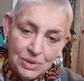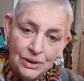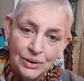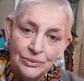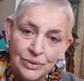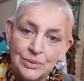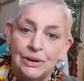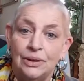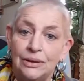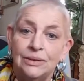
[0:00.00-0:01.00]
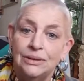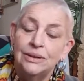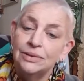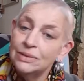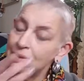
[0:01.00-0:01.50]
No, for real,
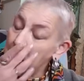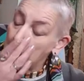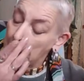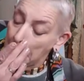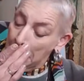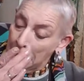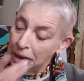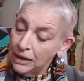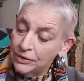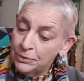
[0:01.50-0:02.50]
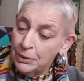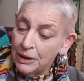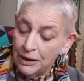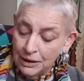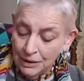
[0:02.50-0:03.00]
it's
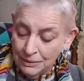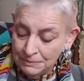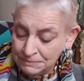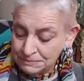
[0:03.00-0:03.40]
been